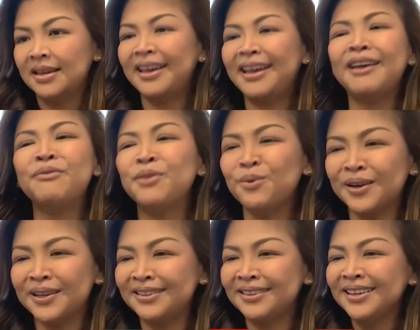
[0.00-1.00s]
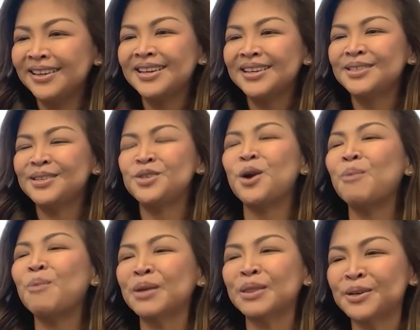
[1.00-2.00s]
to
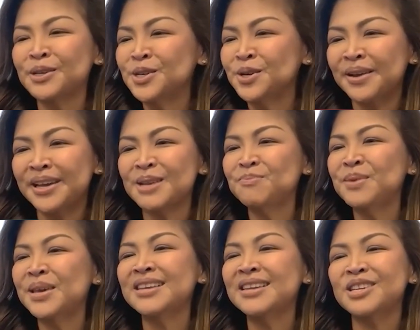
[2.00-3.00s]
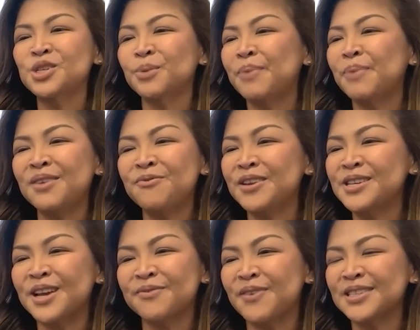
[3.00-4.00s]
drop what they're doing and be in the Japan
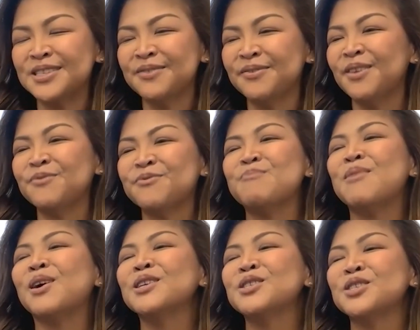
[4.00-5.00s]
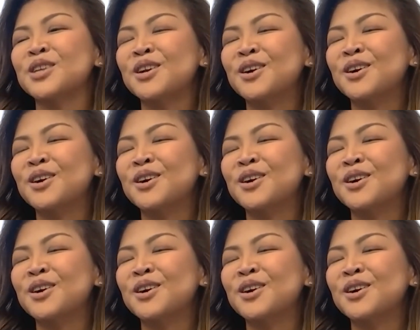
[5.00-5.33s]
FinTech Festival from March